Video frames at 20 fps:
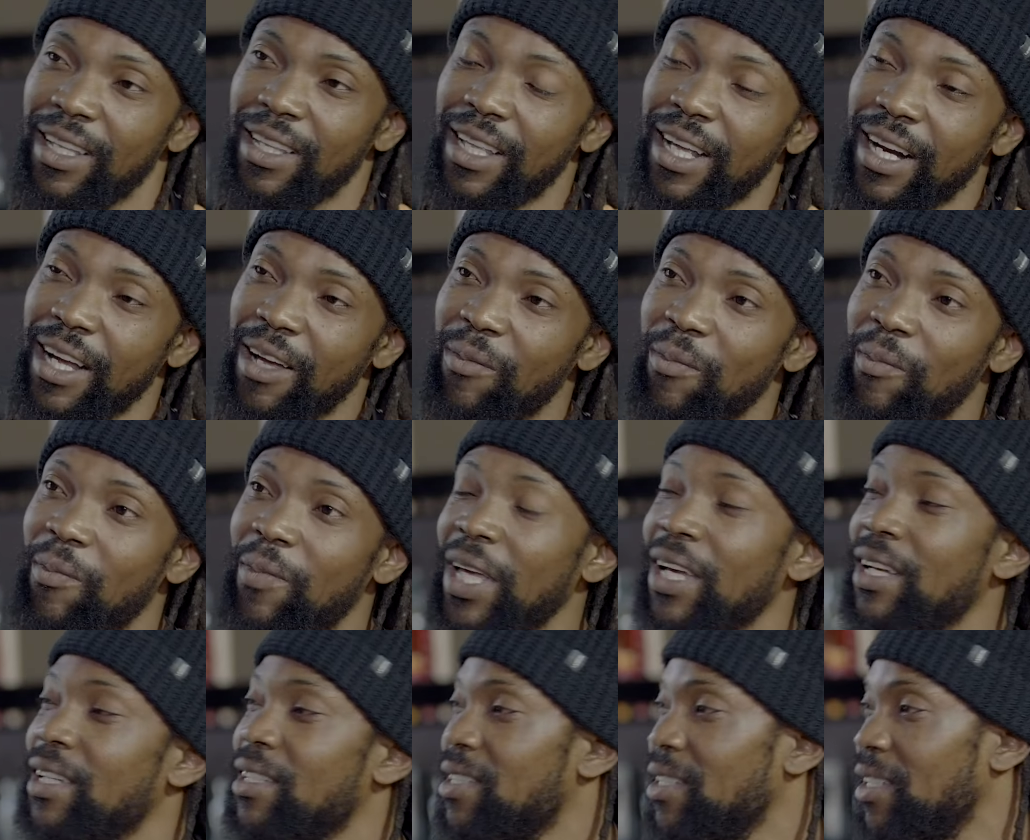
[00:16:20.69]
that are
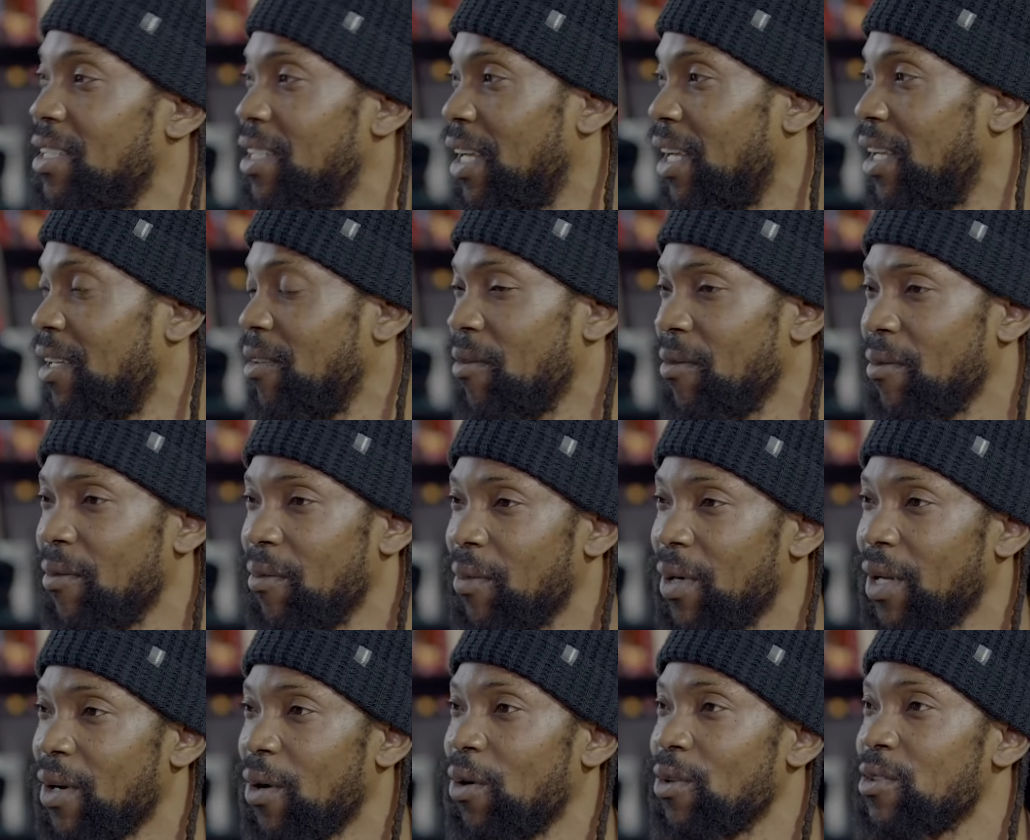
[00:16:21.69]
big today,
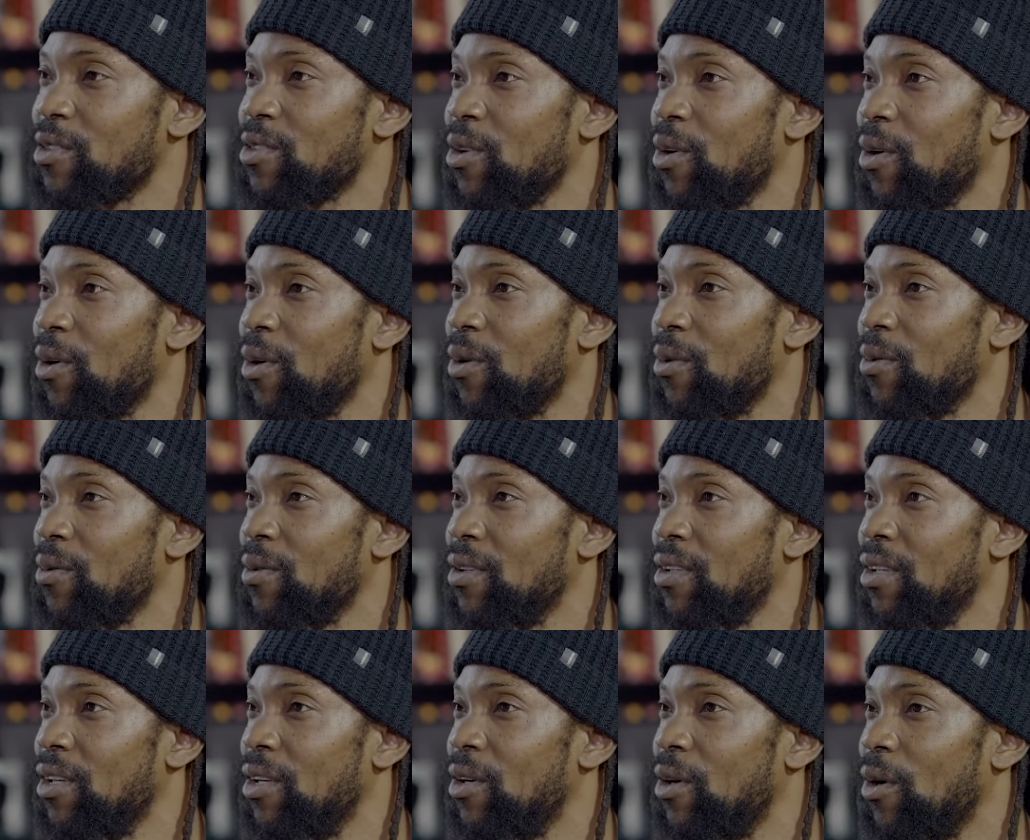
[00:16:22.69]
but also,
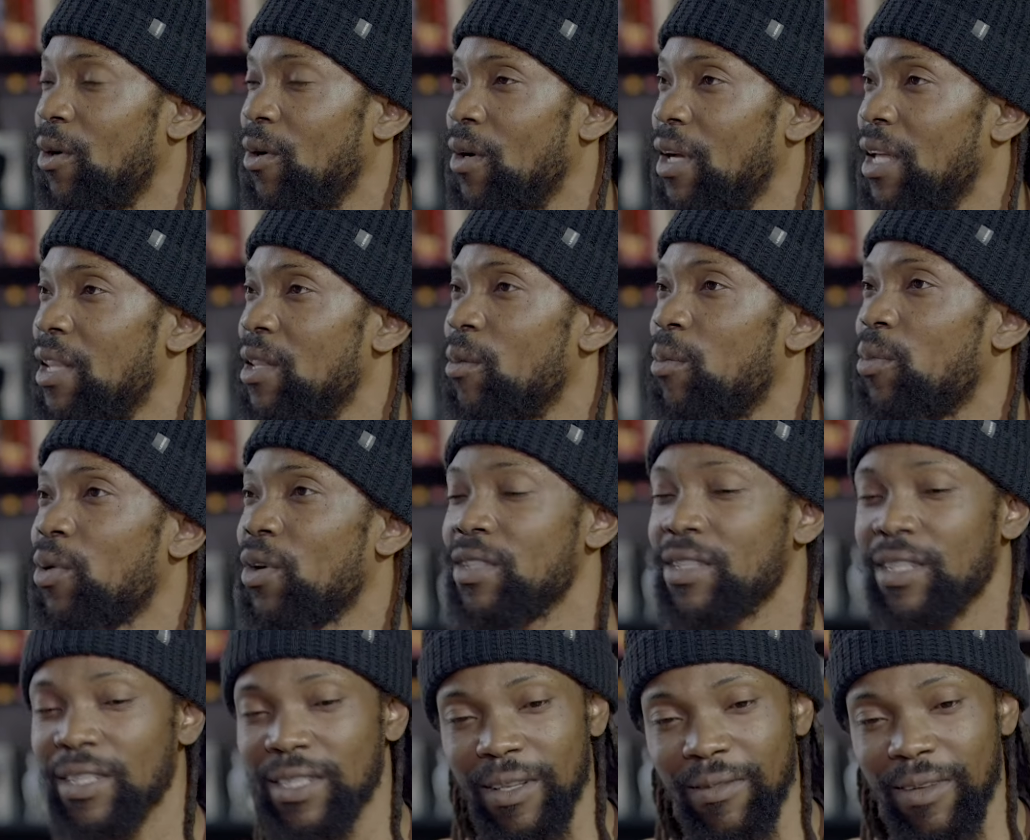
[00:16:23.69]
you know, in the
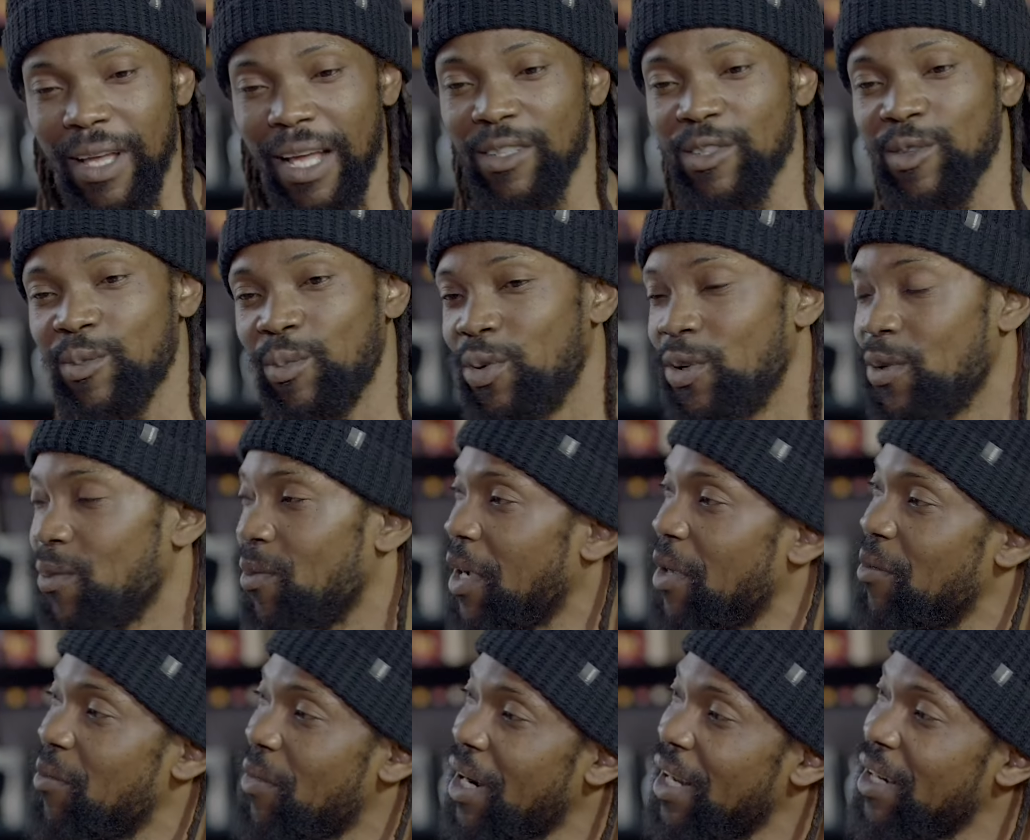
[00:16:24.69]
process, I've had to put
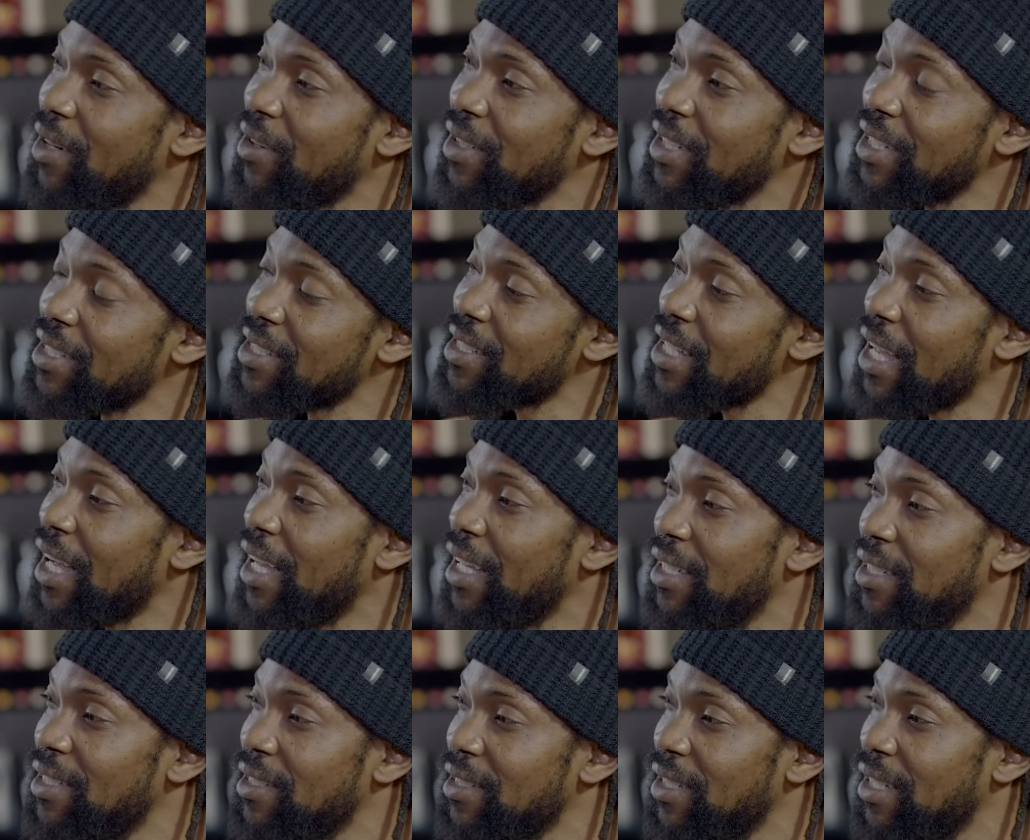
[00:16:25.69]
my brand on the
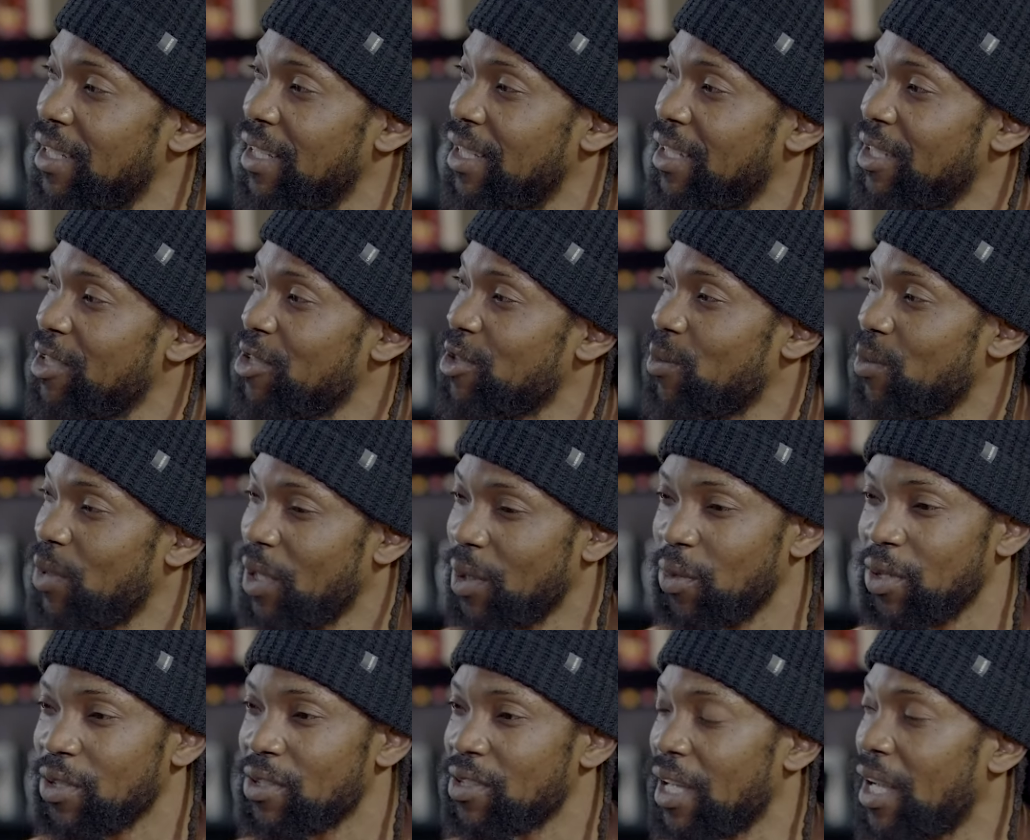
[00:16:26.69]
side to be
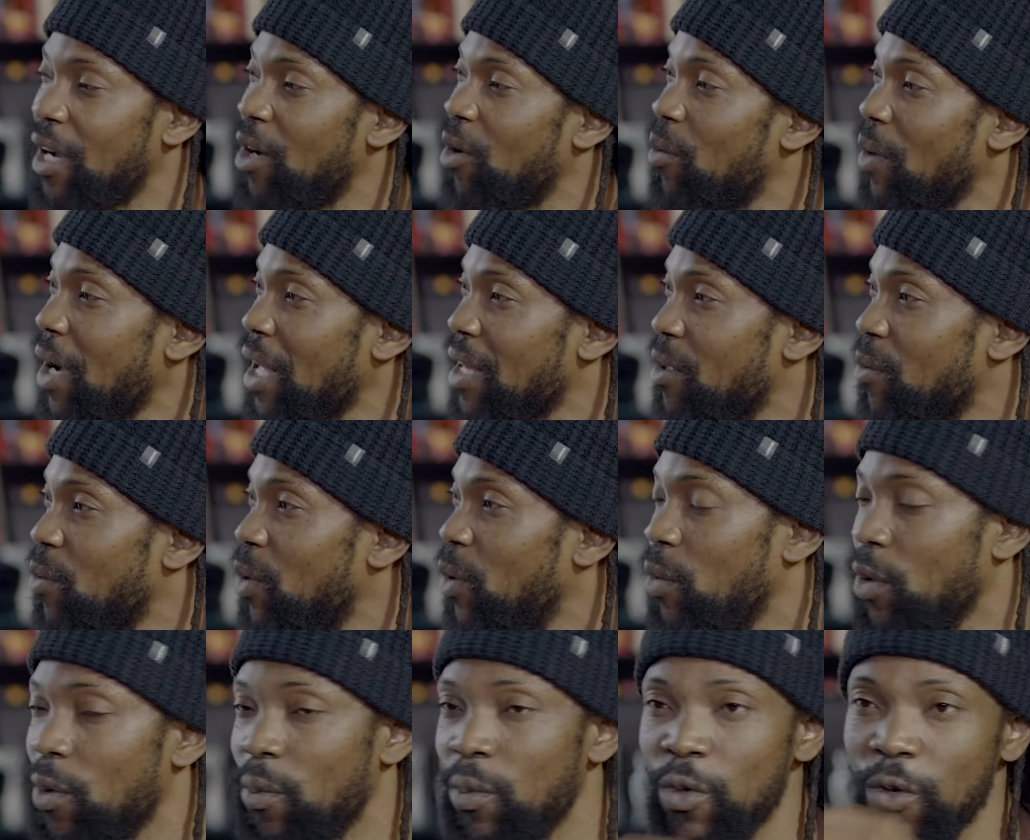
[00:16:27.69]
able to help other
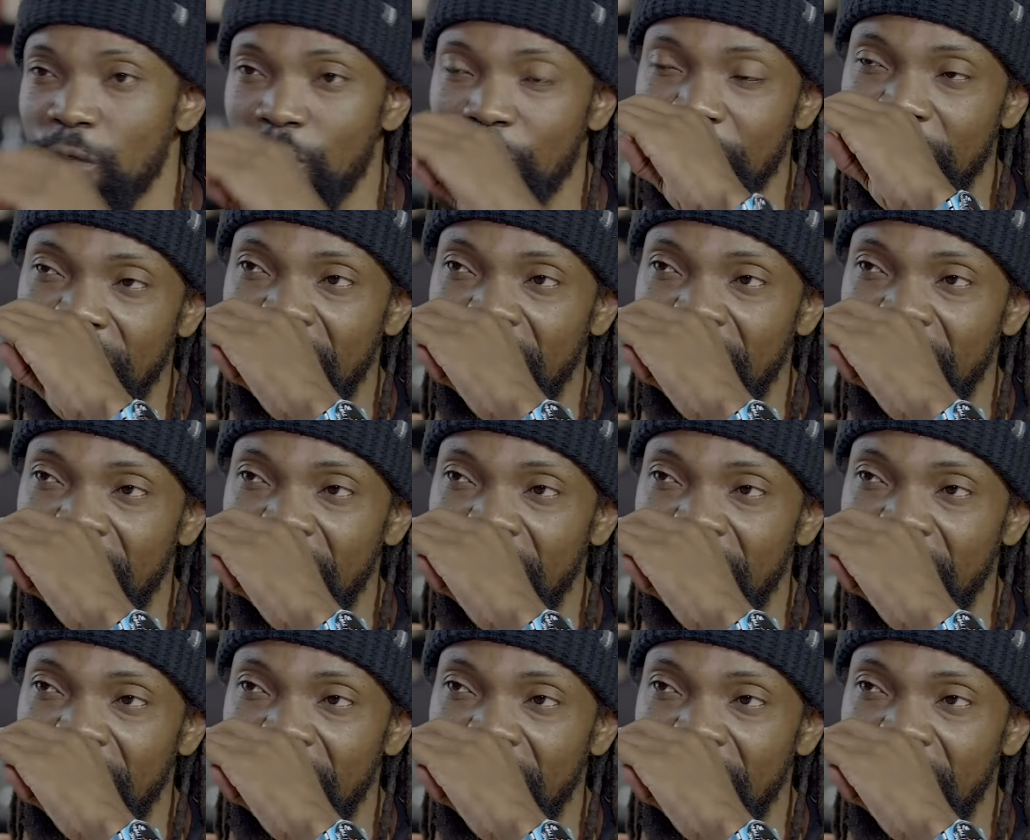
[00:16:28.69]
people move.